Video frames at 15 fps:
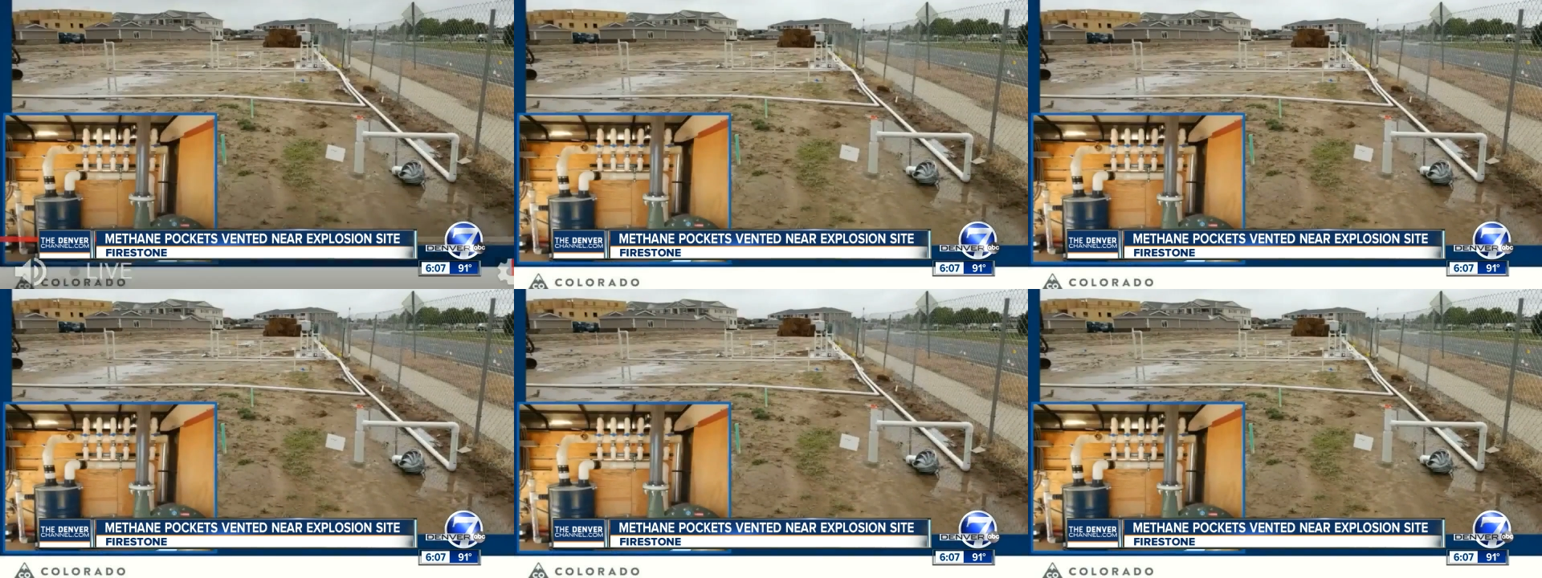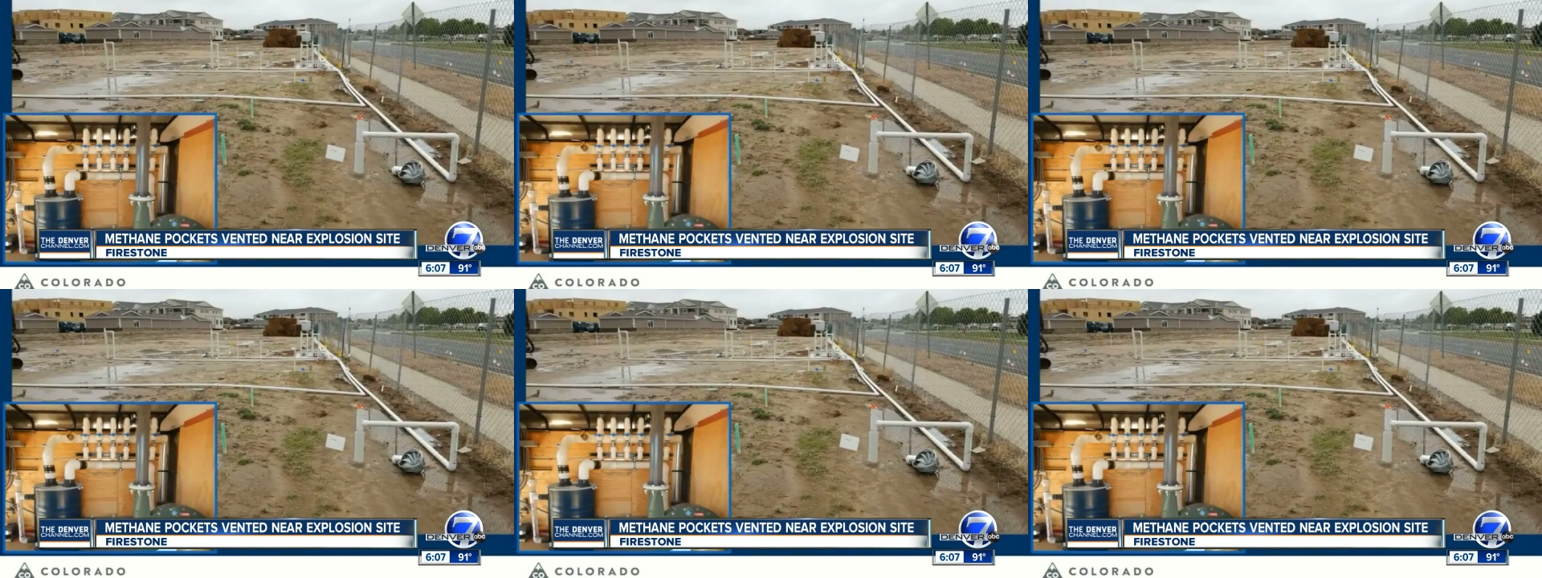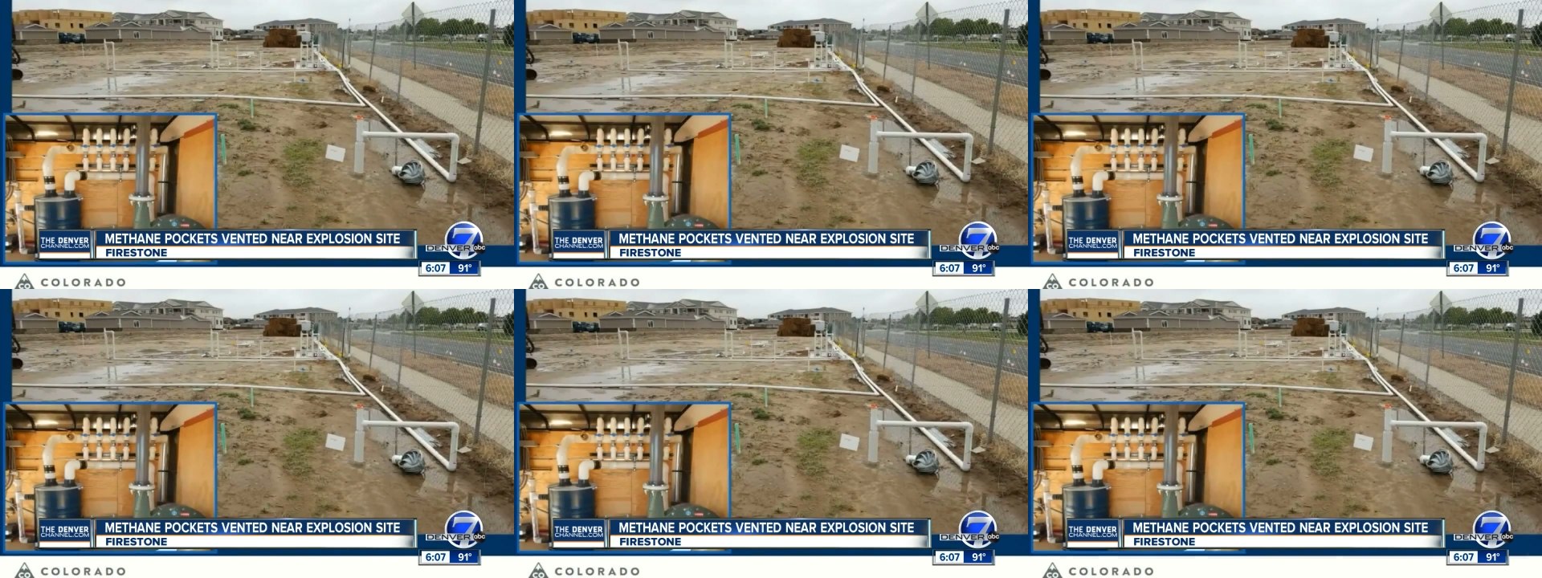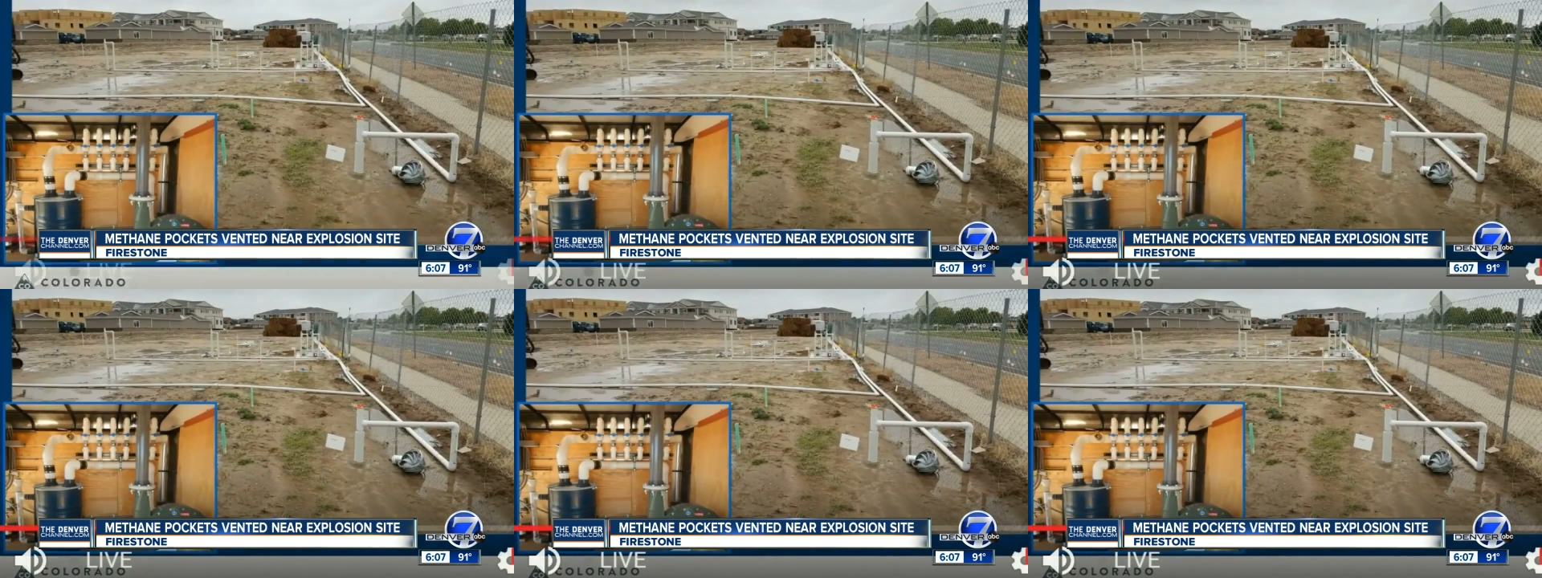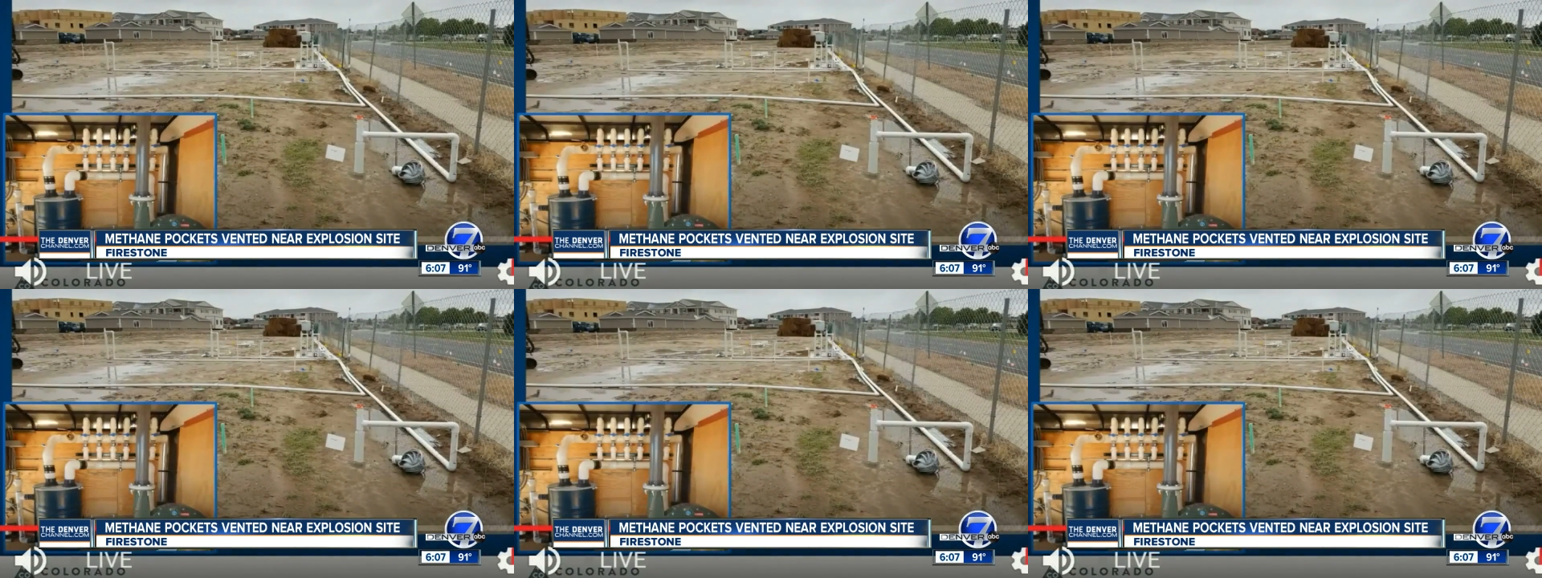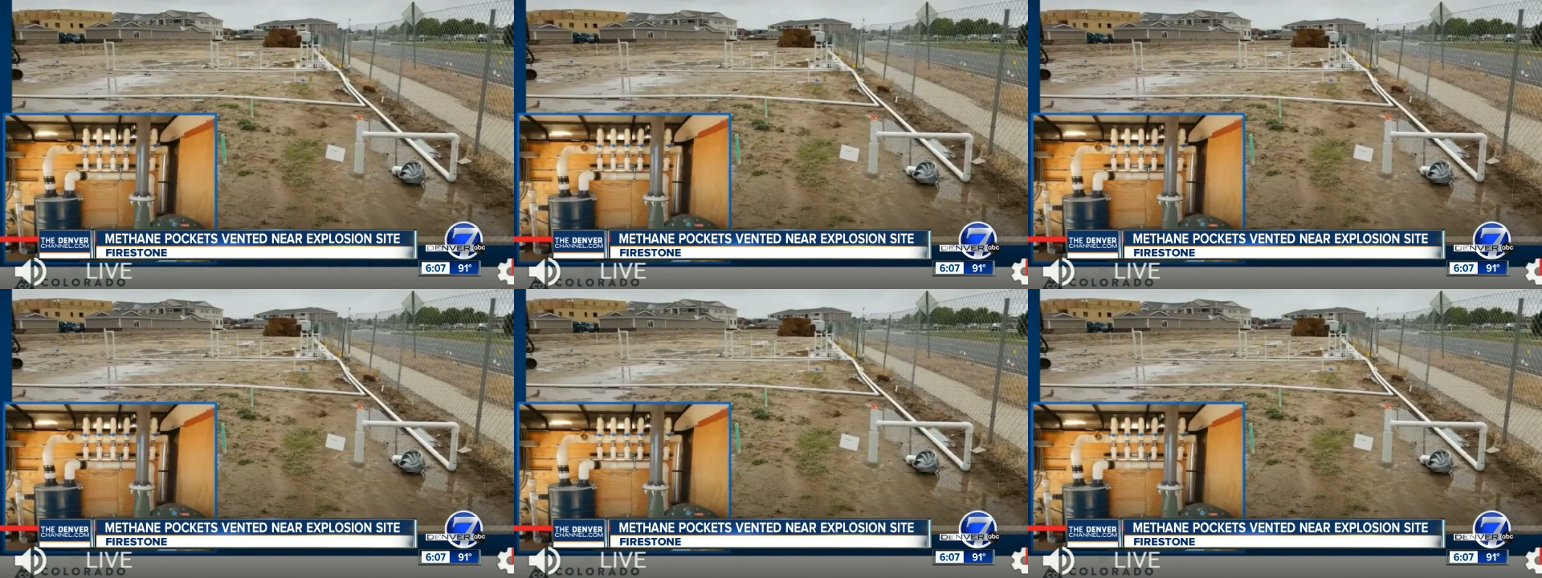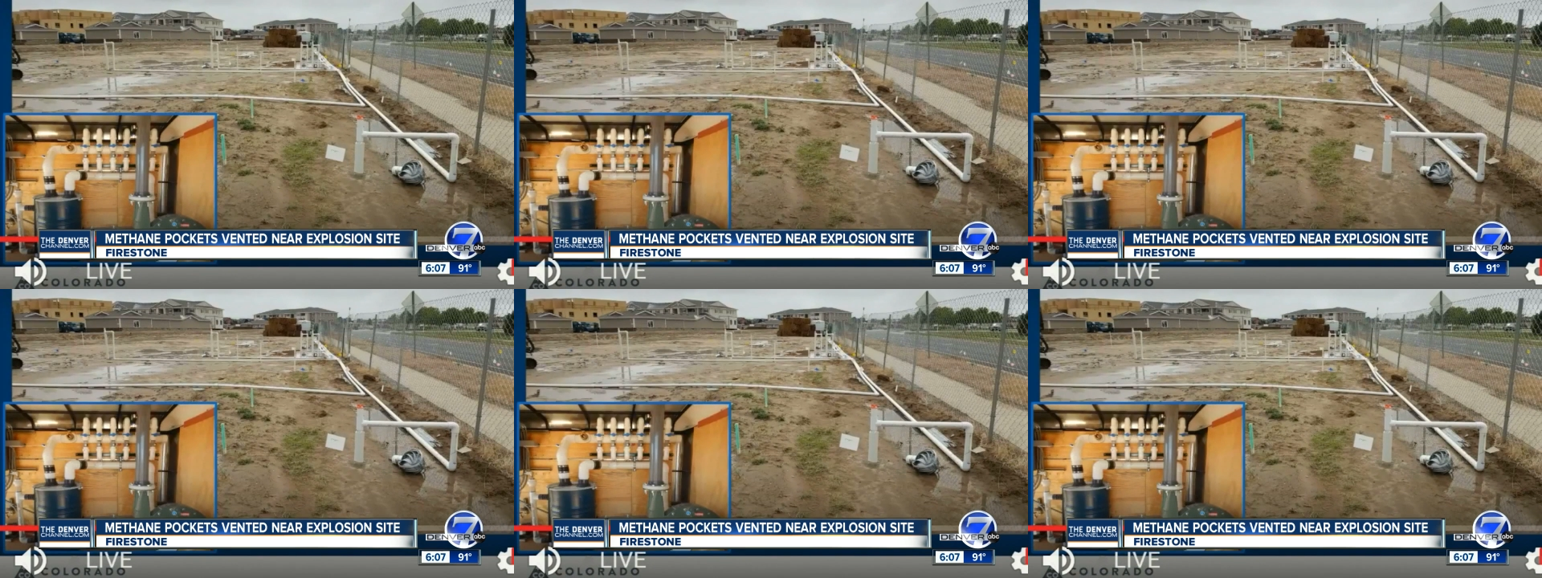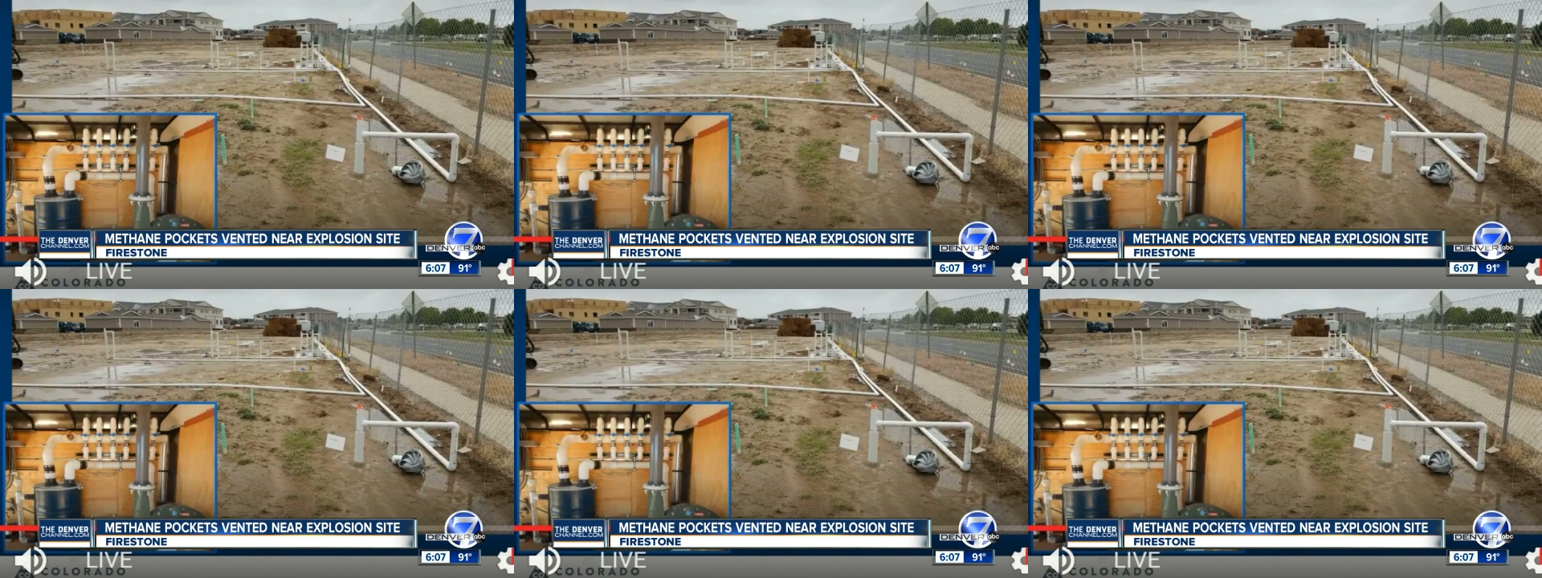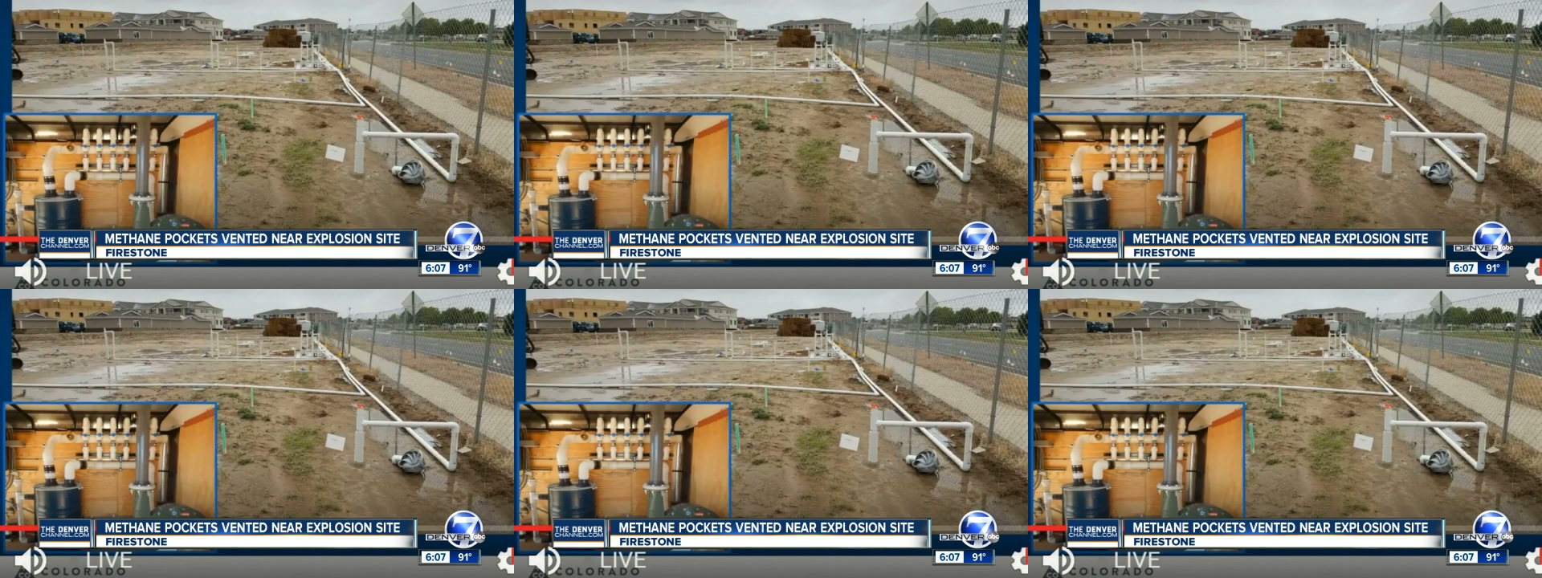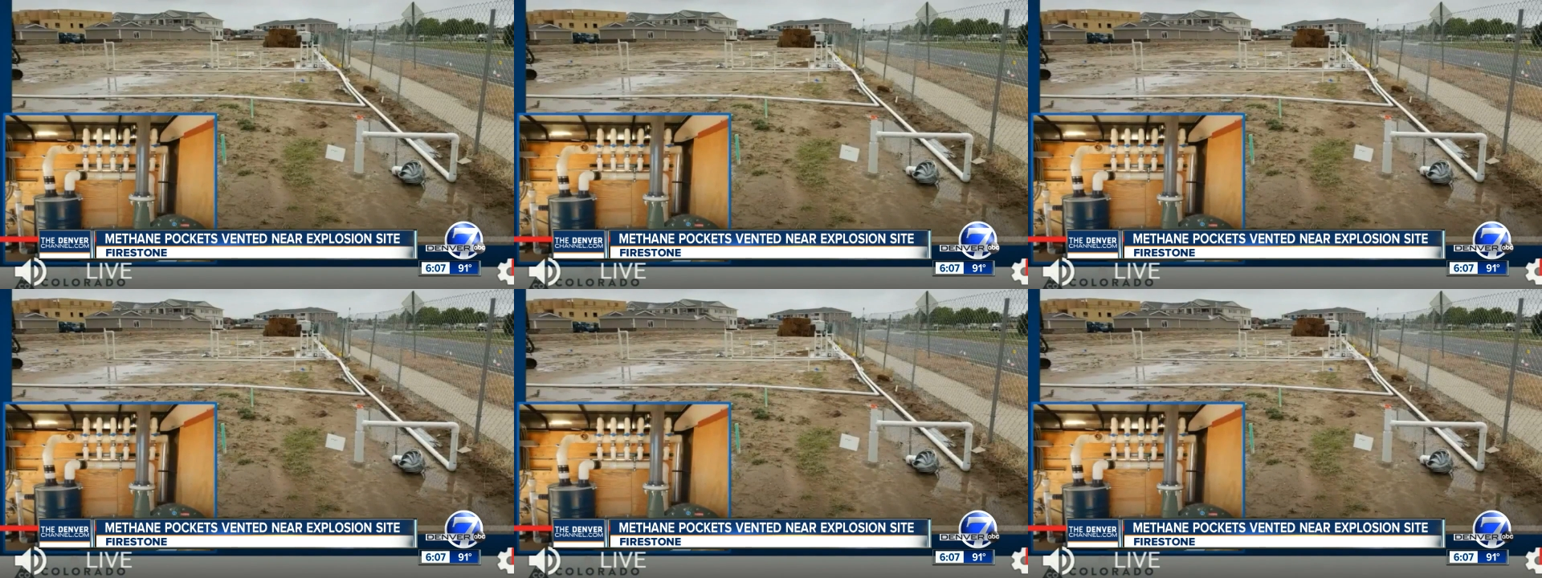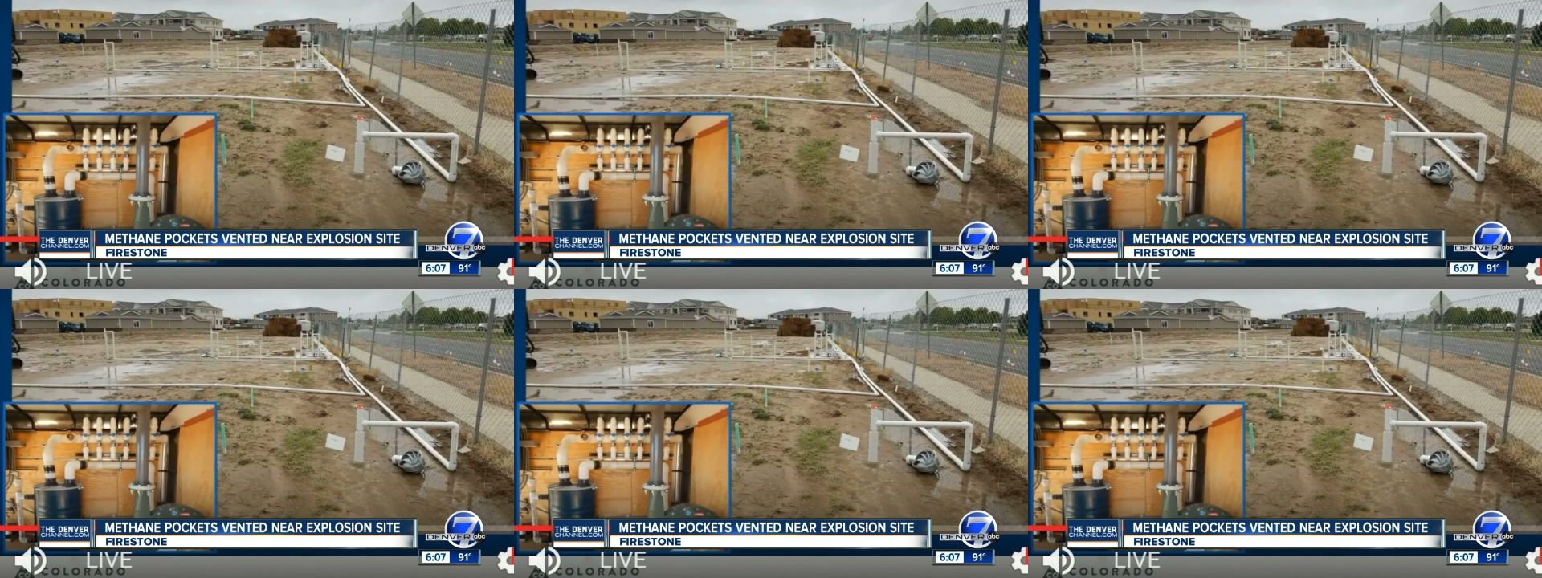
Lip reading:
Nobody's mouth can be seen.